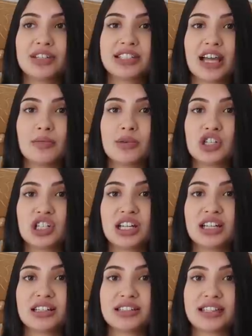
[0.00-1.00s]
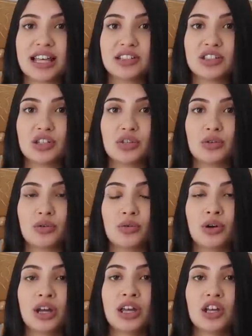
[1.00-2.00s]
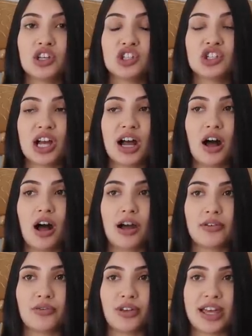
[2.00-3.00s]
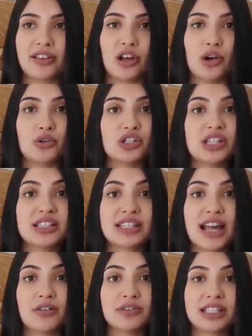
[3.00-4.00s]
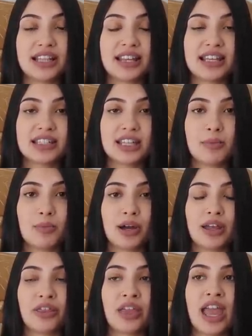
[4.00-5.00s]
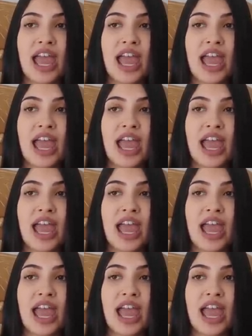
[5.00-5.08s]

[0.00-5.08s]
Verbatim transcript: the sound machine set to shut off like the ocean sounds that they sleep with